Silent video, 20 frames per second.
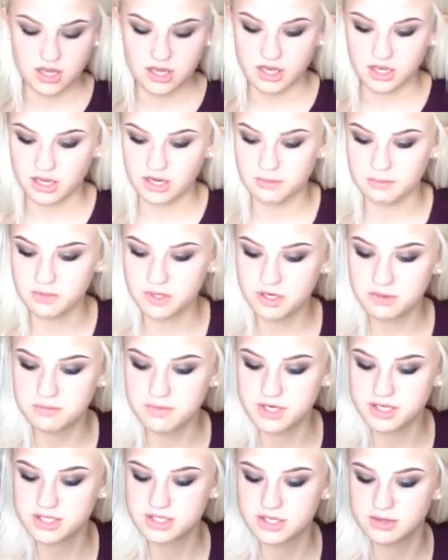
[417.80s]
And I'm going to
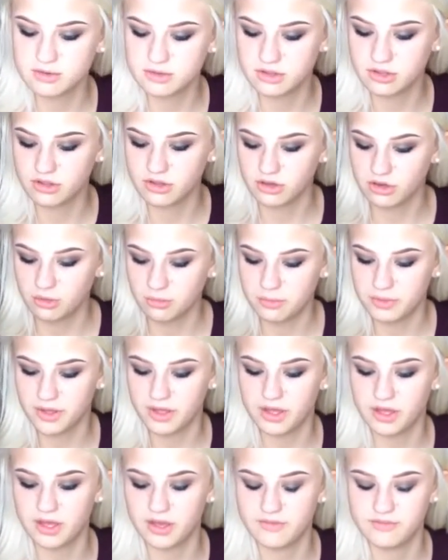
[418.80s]
mix it with a little
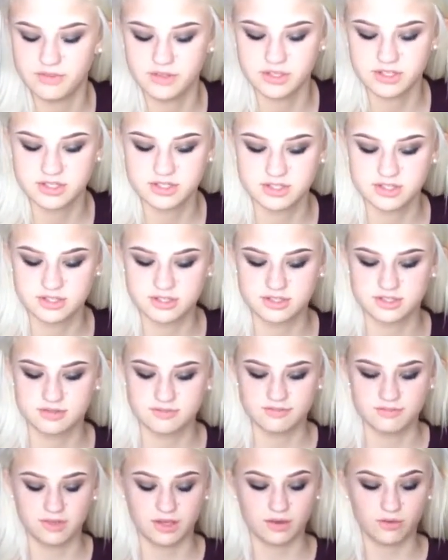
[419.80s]
bit of this,
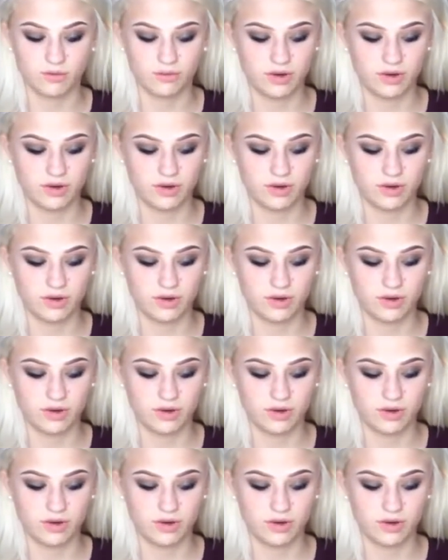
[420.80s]
like,